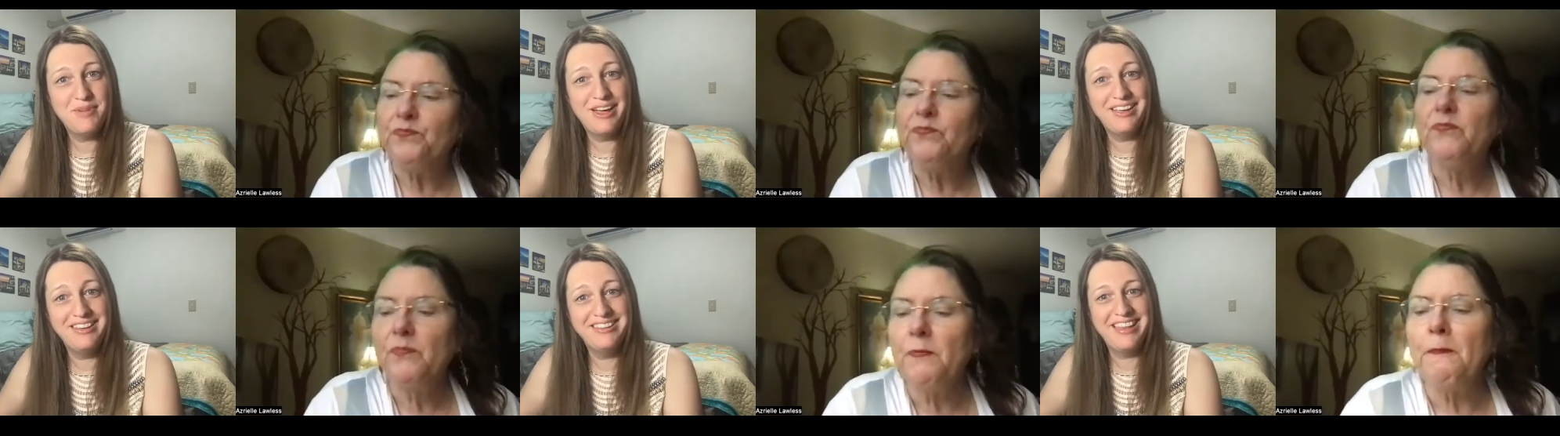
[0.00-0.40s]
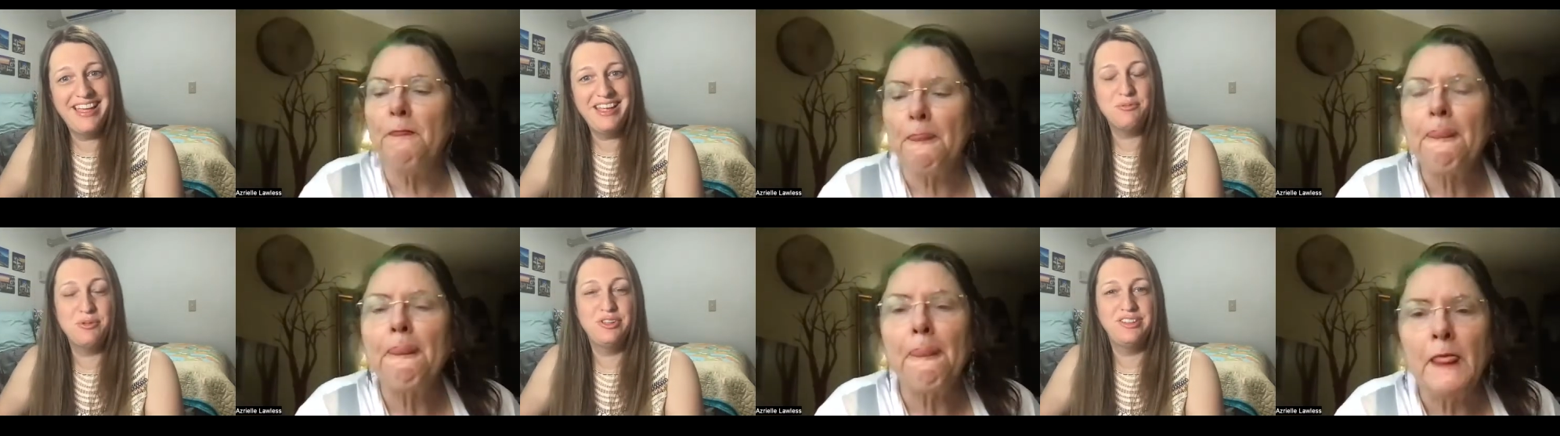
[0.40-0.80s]

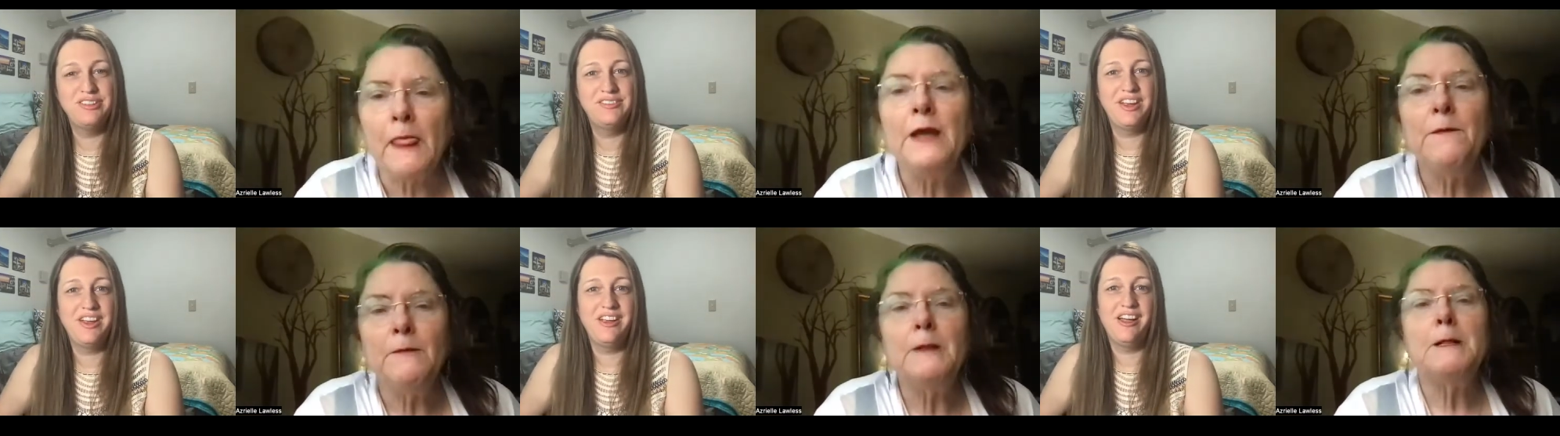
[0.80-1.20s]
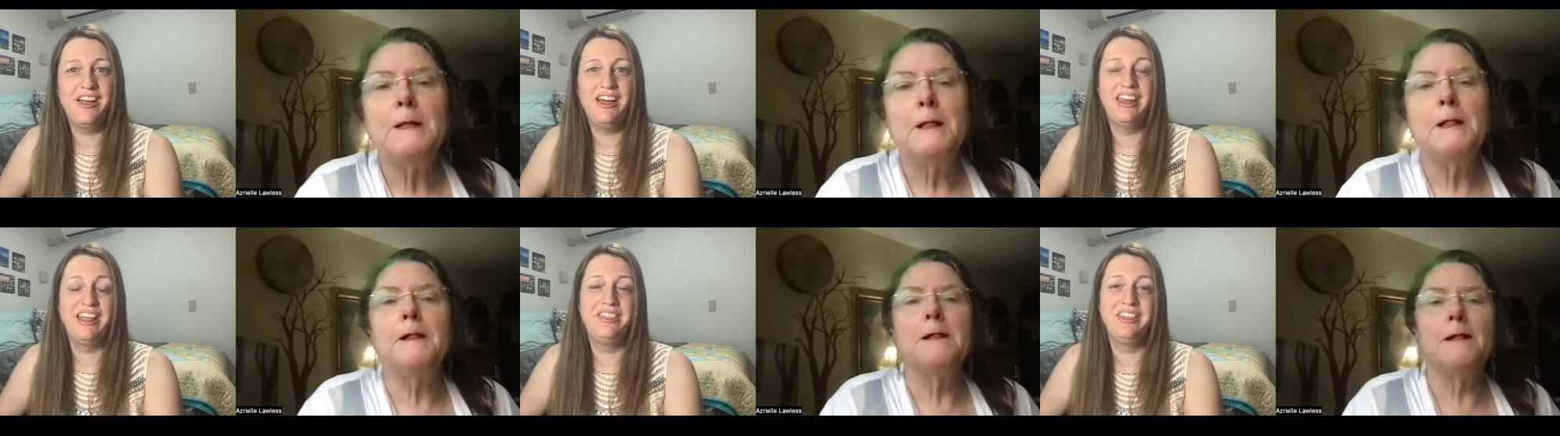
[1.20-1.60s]
Speaker 1: online, which is very
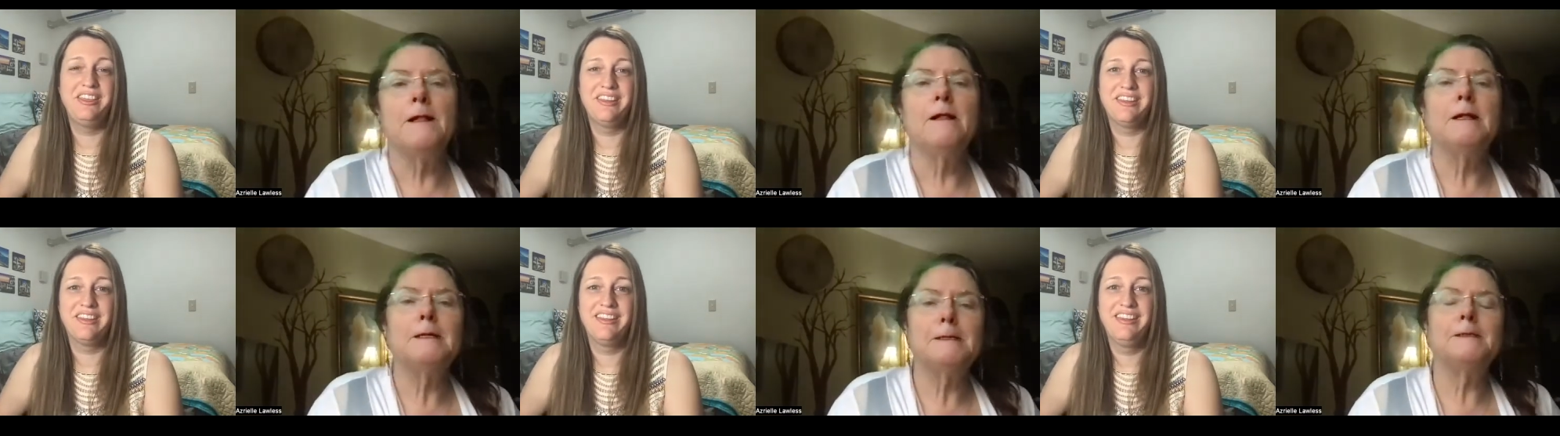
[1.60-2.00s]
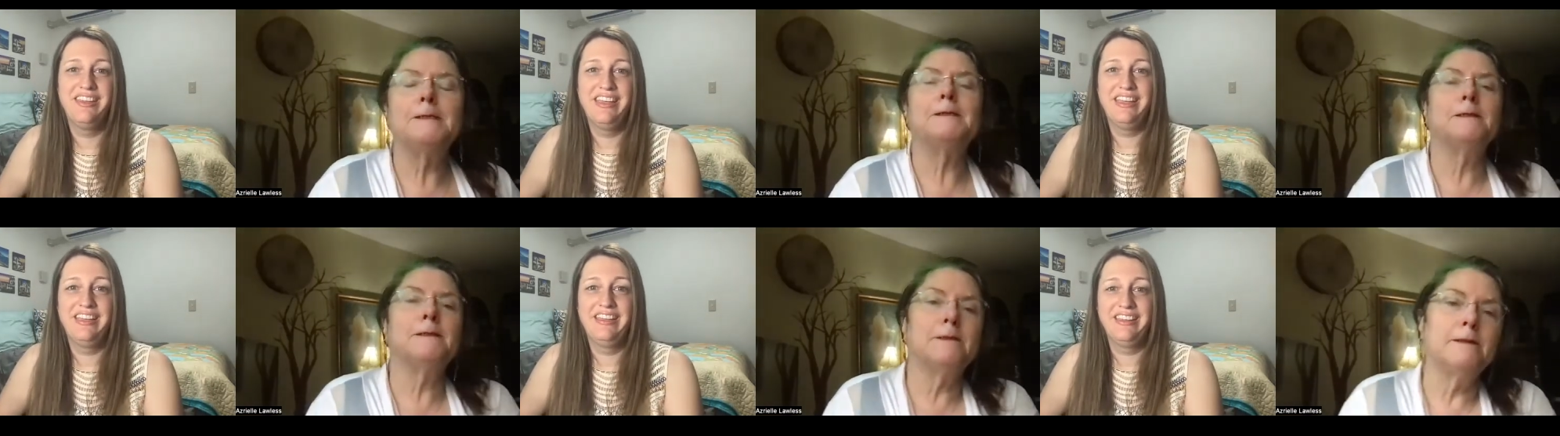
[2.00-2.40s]
odd. I think.
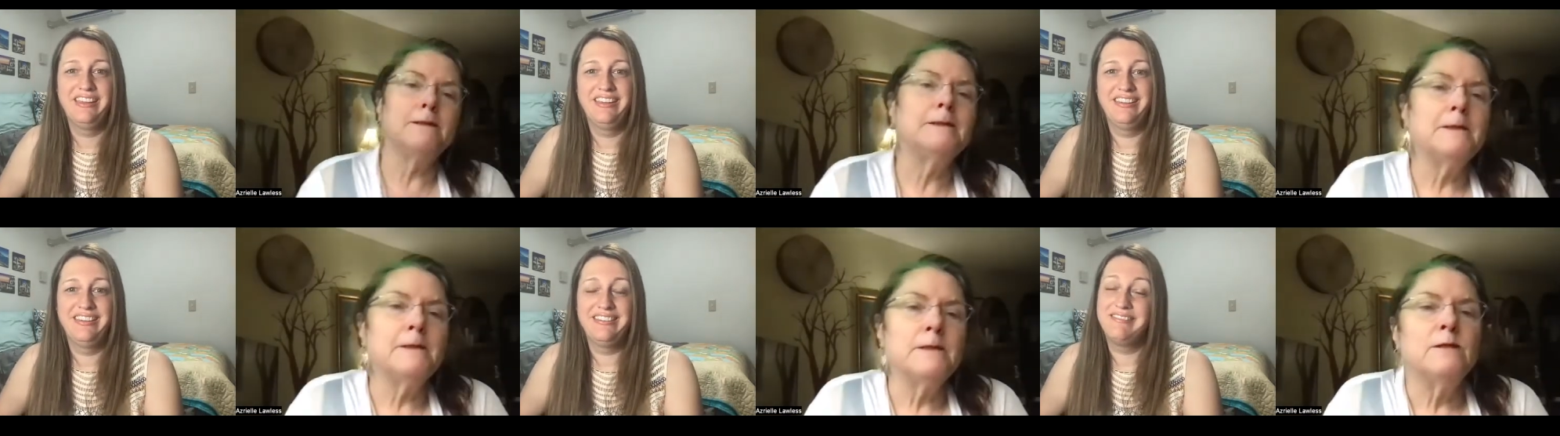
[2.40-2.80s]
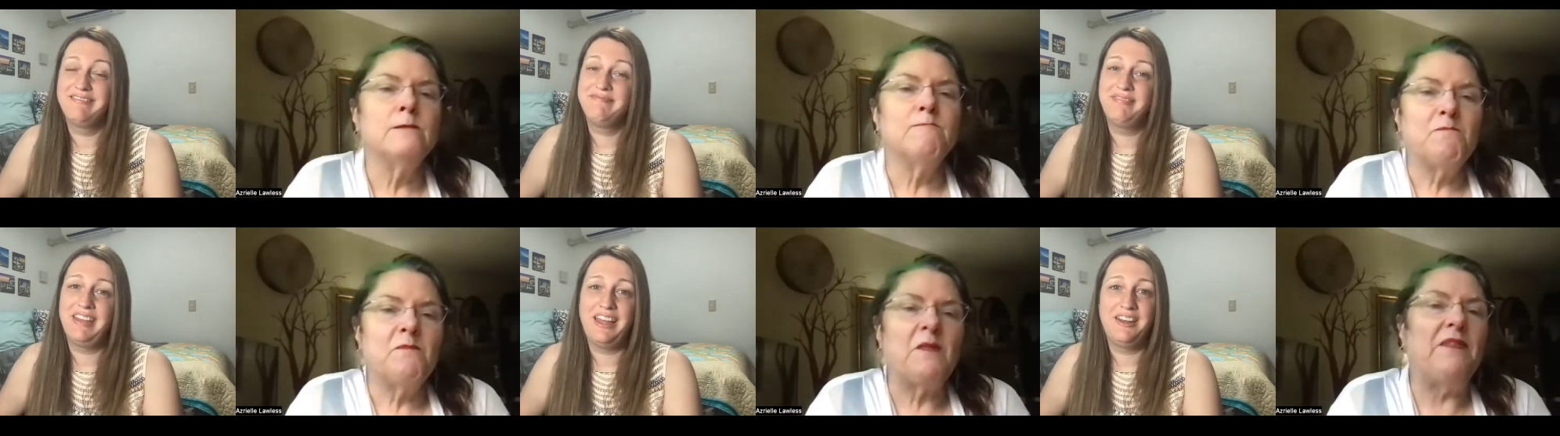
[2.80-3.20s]

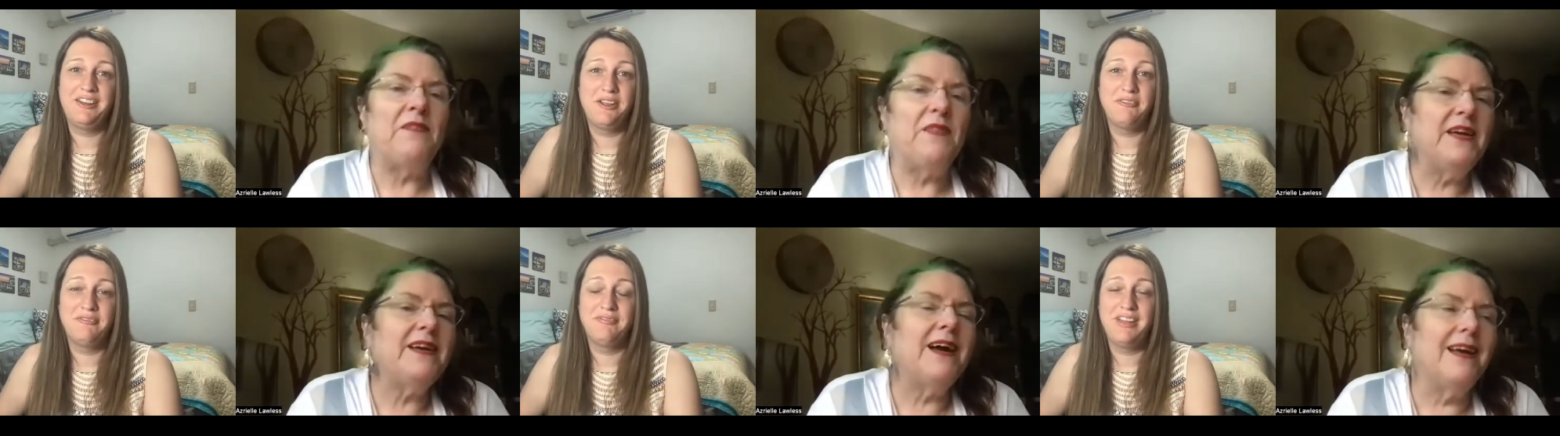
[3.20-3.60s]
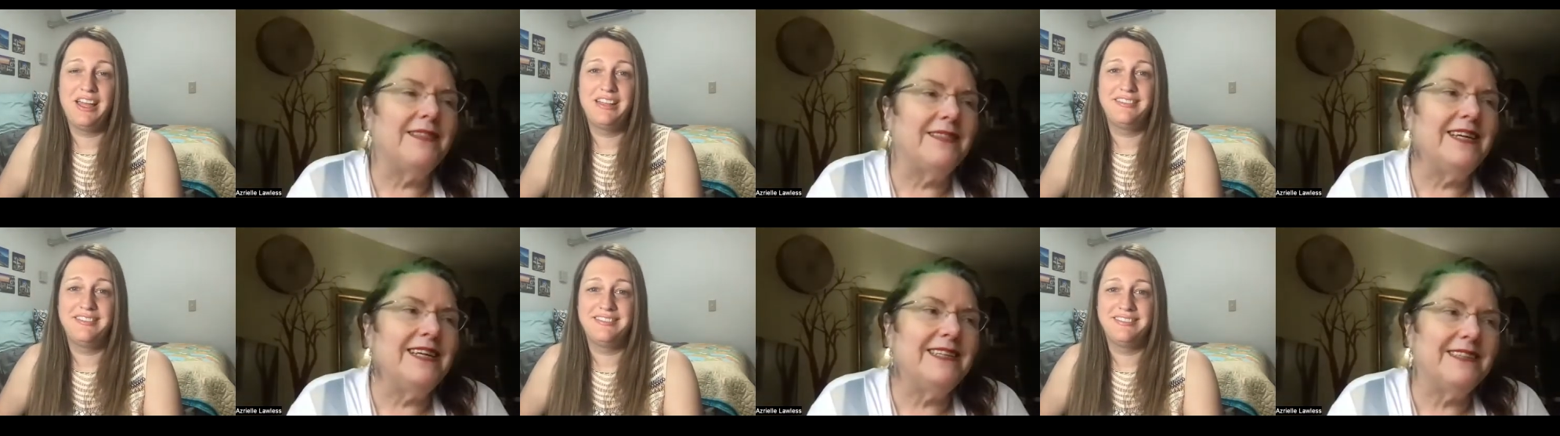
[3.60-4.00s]
Speaker 2: I, I think know. I
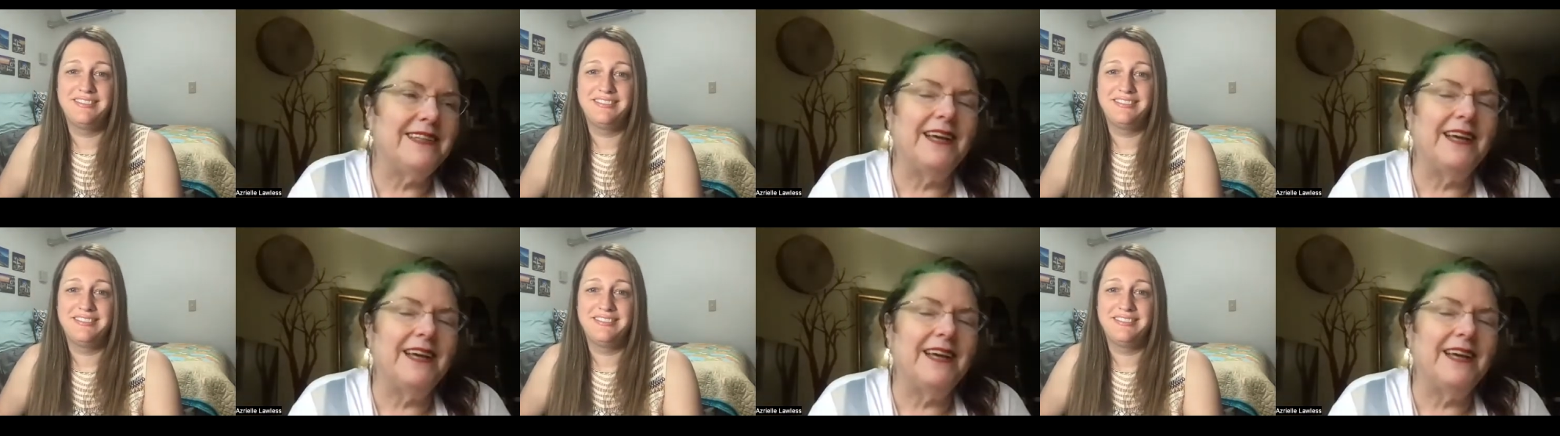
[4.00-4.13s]
think